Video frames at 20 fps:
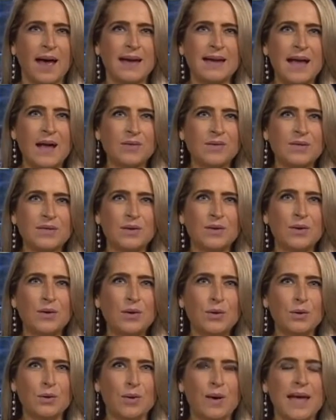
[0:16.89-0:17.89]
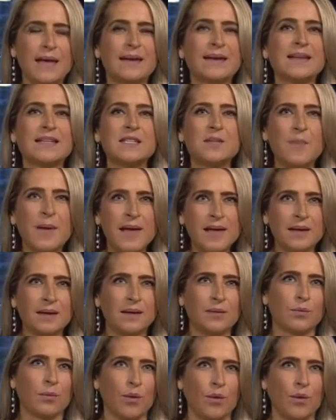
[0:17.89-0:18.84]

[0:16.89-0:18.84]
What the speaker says: announced a new and expanded